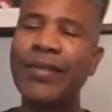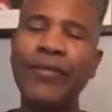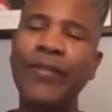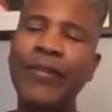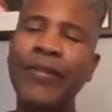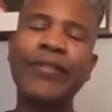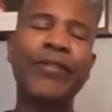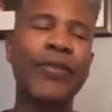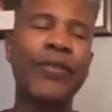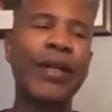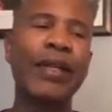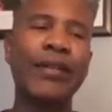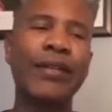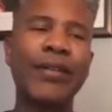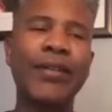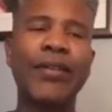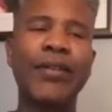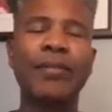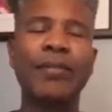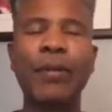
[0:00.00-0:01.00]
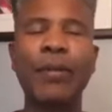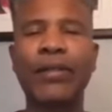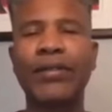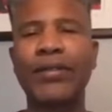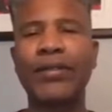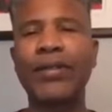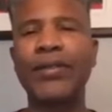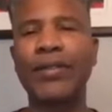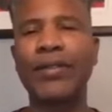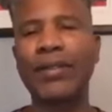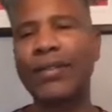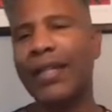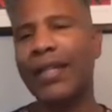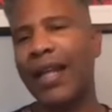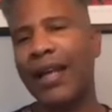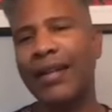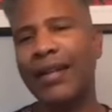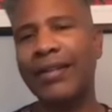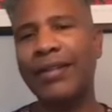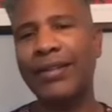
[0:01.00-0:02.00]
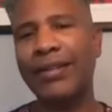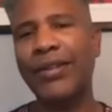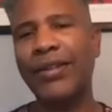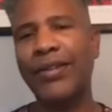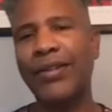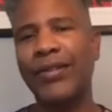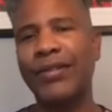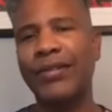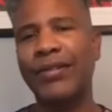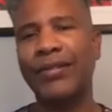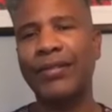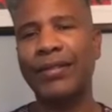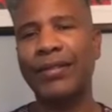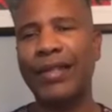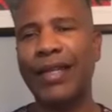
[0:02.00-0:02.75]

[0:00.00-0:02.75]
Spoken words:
feels really good because you know, it's like, you know,